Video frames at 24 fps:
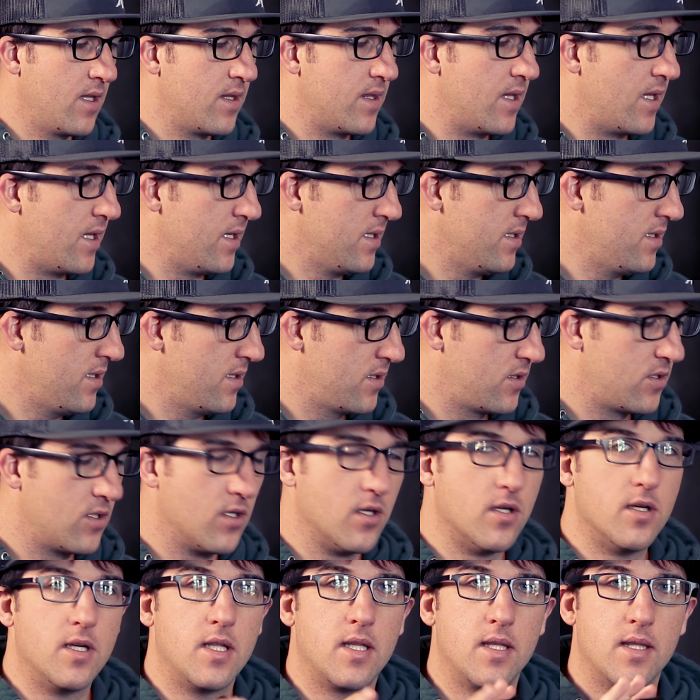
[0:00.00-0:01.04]
Then,
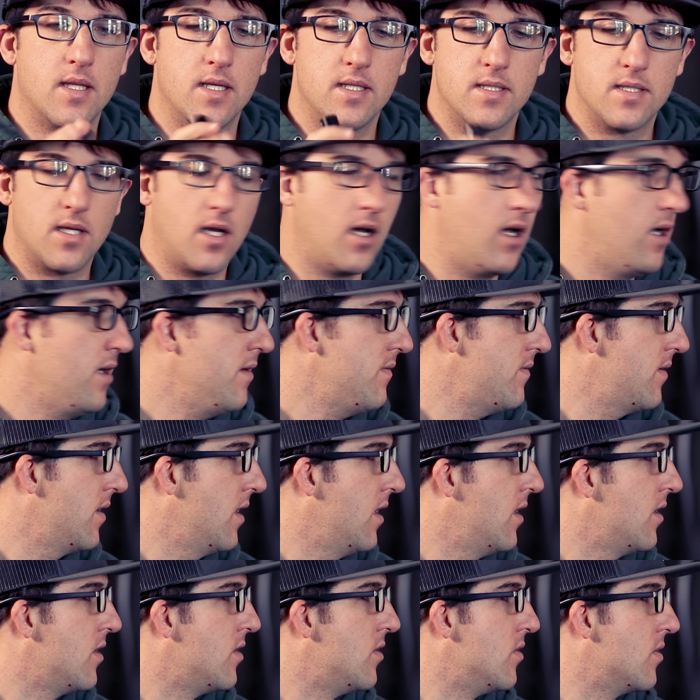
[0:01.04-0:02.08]
turning this off,
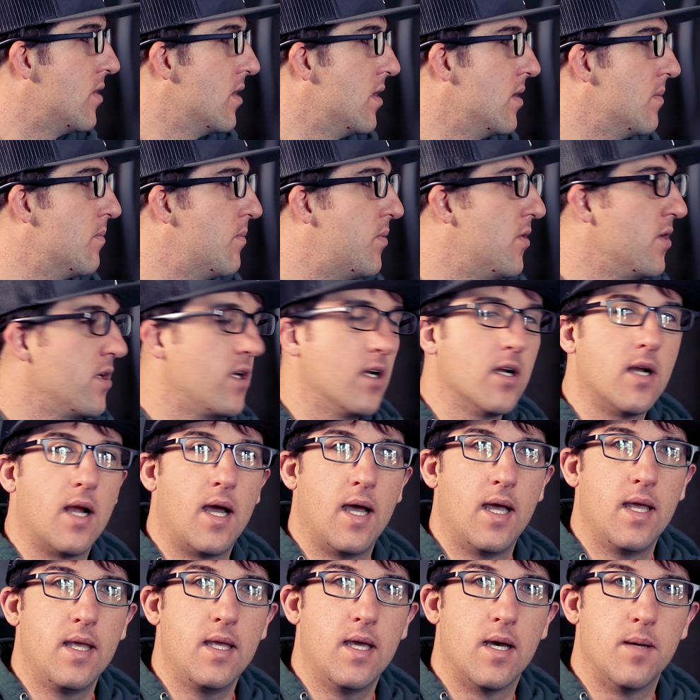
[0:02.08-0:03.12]
you can put your
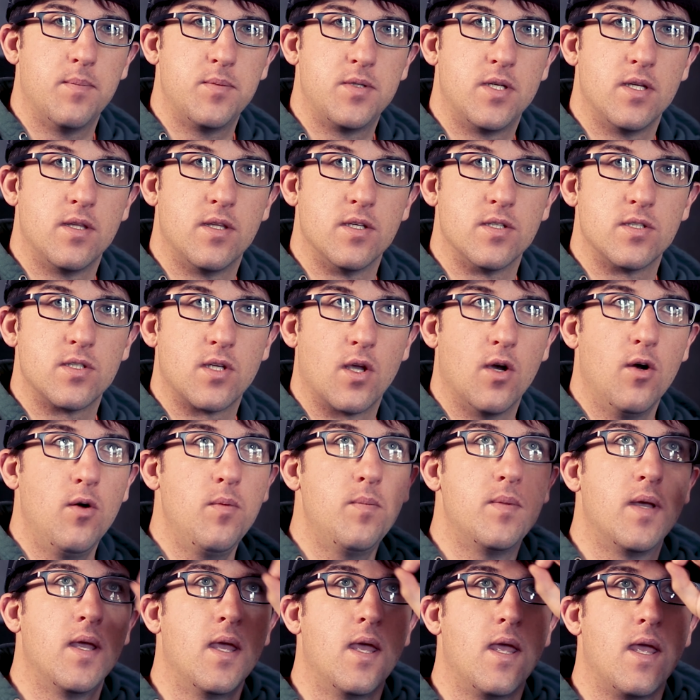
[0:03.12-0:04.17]
eye up to the
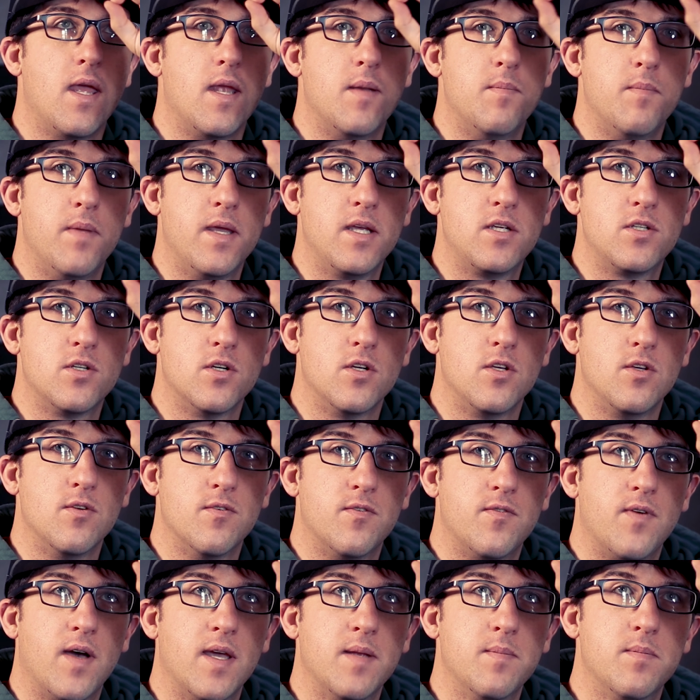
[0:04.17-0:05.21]
scope and make sure you
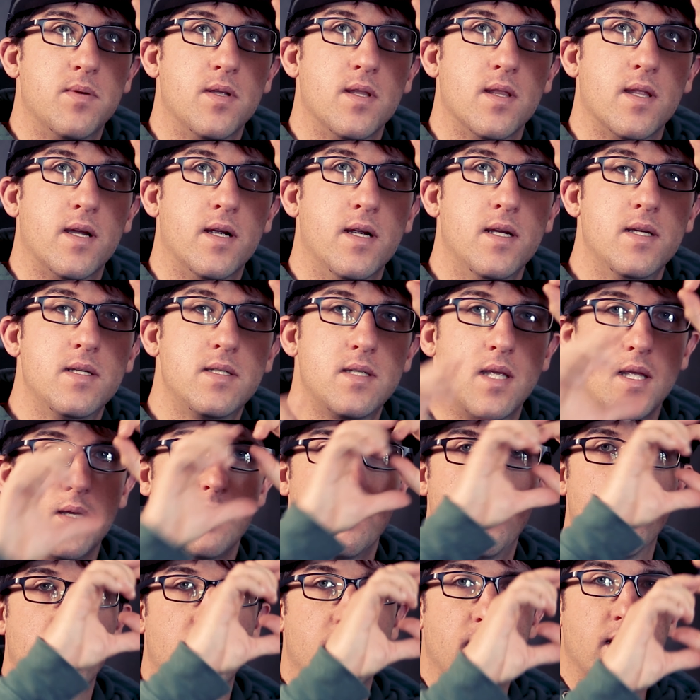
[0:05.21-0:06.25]
find Polaris
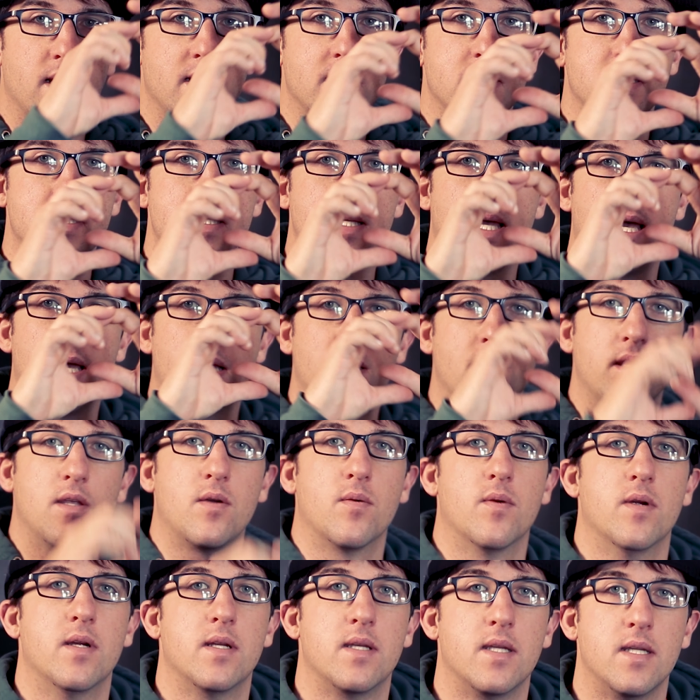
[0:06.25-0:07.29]
and put it exactly
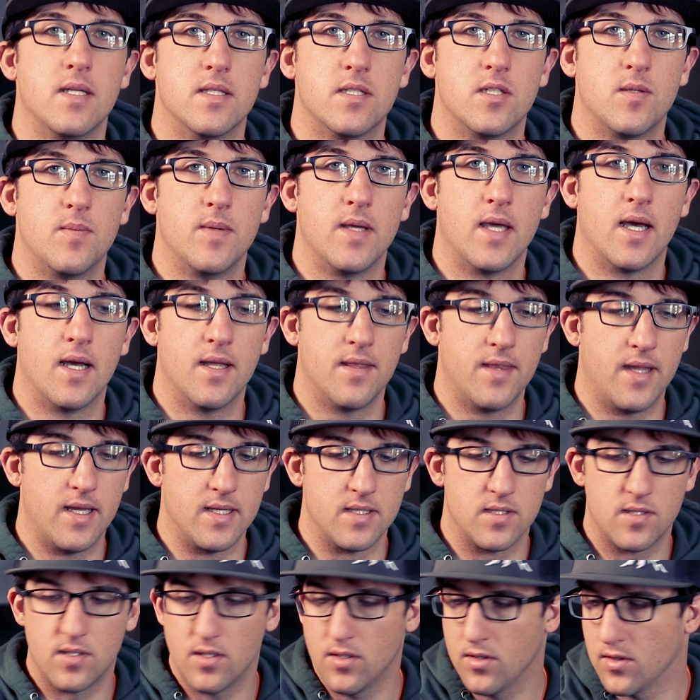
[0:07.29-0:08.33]
where it needs to be on
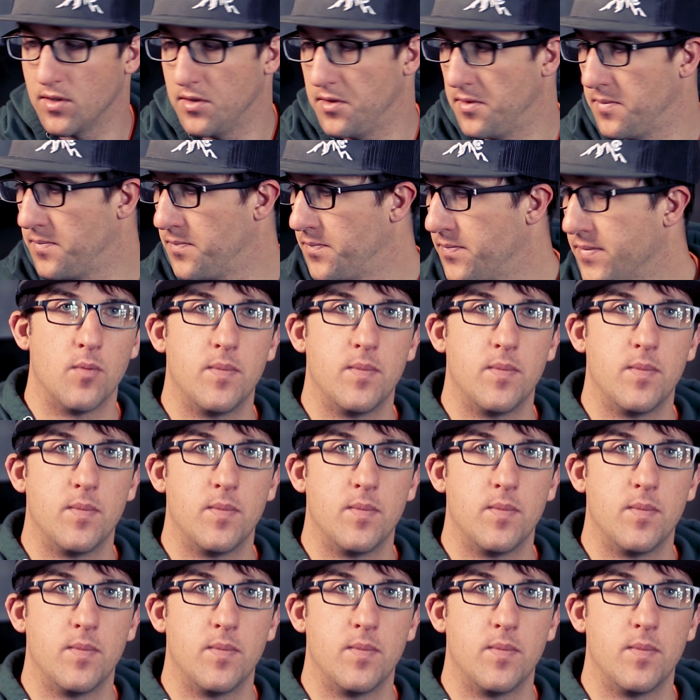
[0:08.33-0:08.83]
that circle.